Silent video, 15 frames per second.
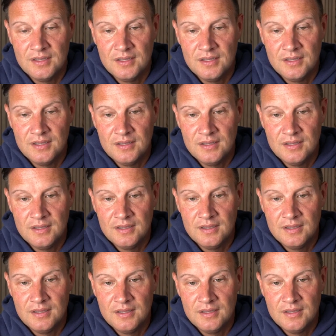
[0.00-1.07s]

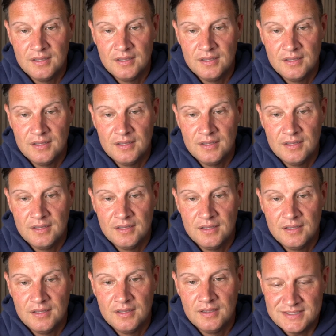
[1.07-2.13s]
entity to be able to
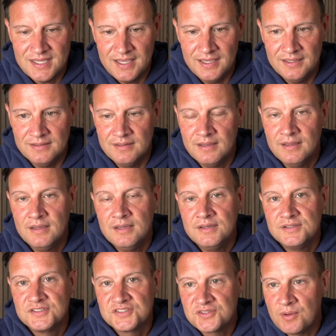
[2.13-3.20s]
maintain
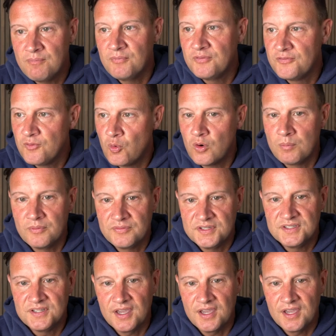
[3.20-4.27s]
some form of
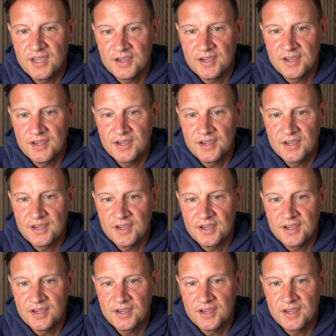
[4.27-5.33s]
integrity in this
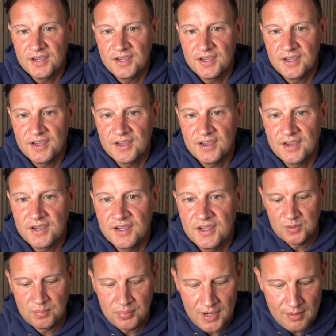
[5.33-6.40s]
nation, because there
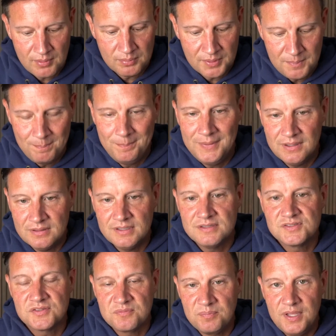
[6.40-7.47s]
were probably
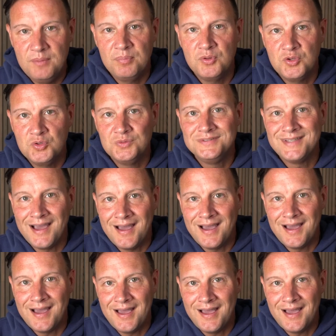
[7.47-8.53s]
millions of people who
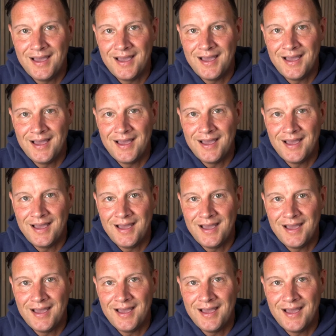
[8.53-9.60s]
died who would have been
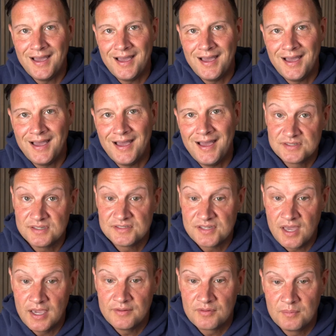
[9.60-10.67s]
saved had they had access to
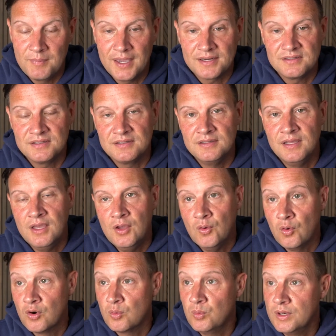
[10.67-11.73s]
ivermectin,
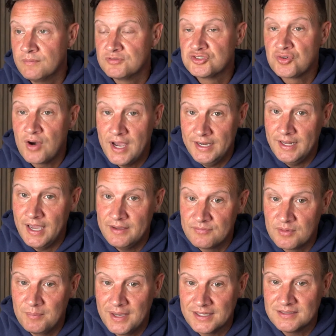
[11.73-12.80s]
or would have tried
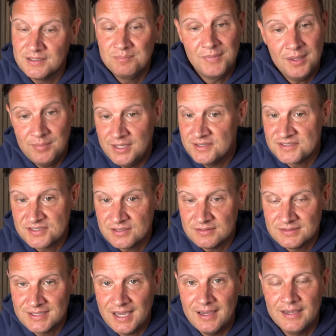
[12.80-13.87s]
ivermectin, maybe, and still
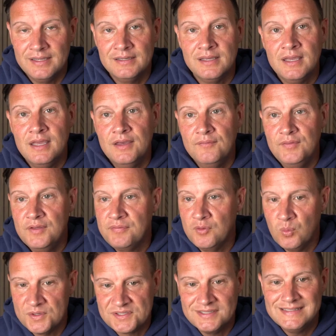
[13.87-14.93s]
died if it
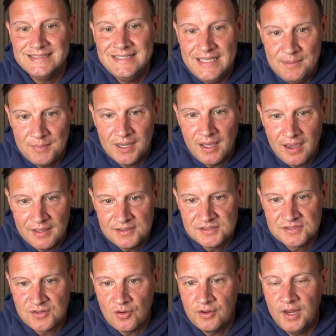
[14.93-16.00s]
wasn't
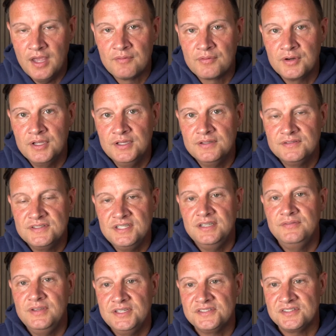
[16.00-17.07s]
demonized on every
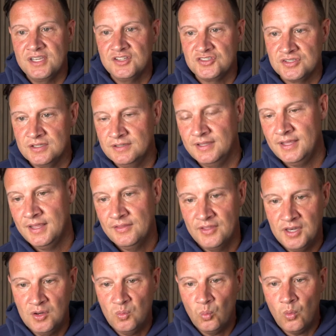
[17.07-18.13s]
TV station. They
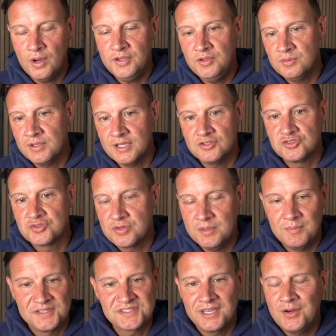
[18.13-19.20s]
didn't want you to get
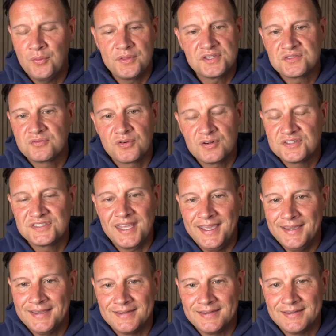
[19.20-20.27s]
treatments. I know this
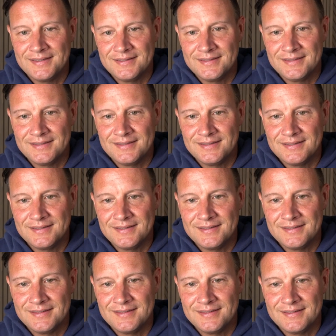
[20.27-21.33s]
firsthand. I know
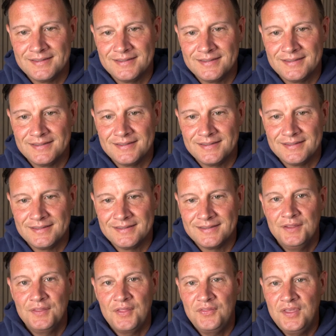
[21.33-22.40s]
firsthand
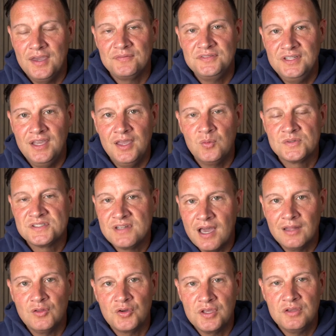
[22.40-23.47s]
that the FDA was
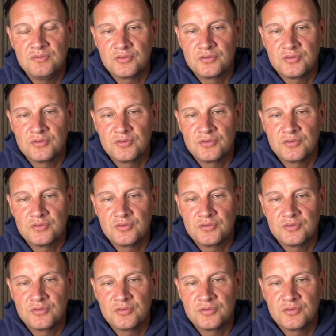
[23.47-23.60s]
not looking for